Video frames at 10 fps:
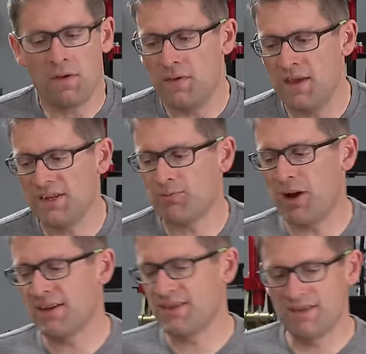these
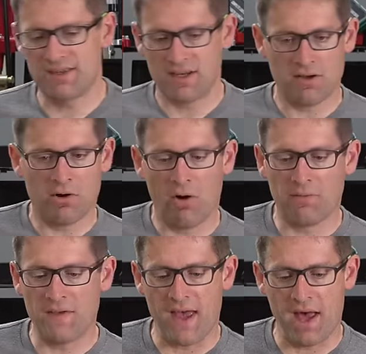presses,
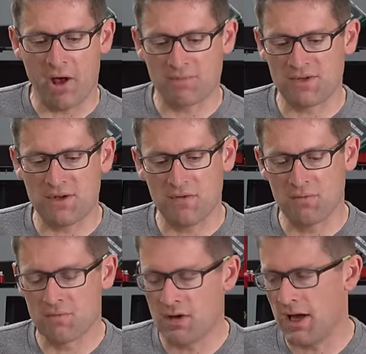hopefully that helps you
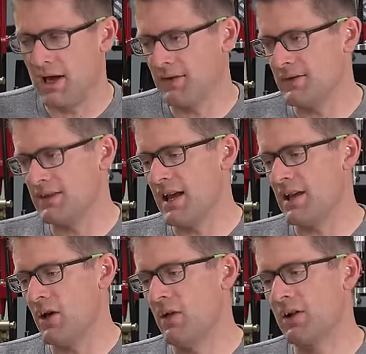uh, to take
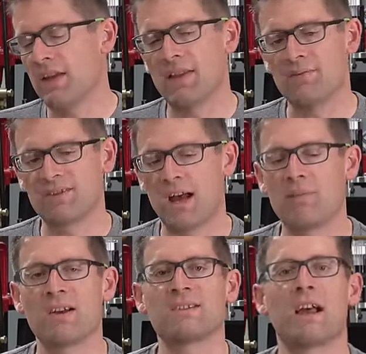a look at them side
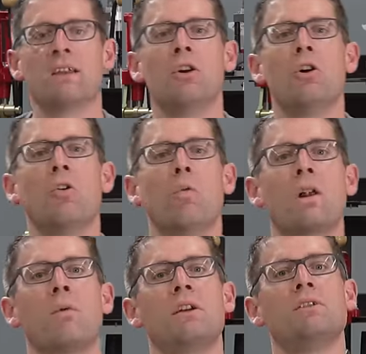by side. What
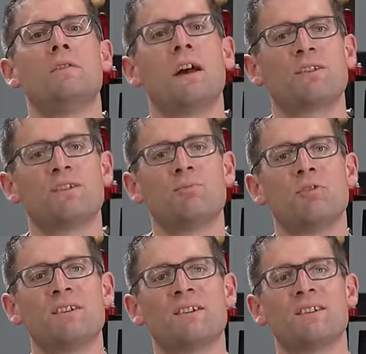I want to do next is
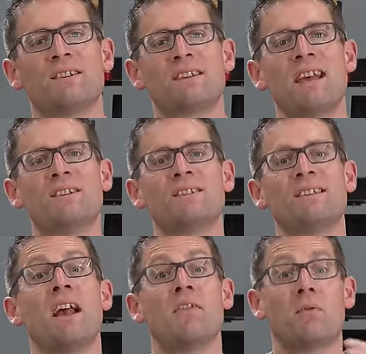put these on the scales to
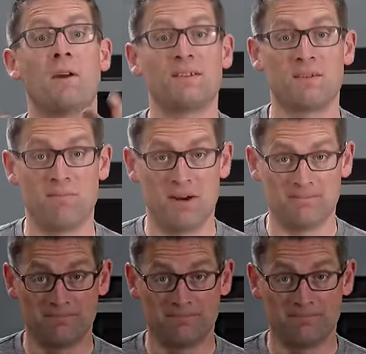see how their weights compare.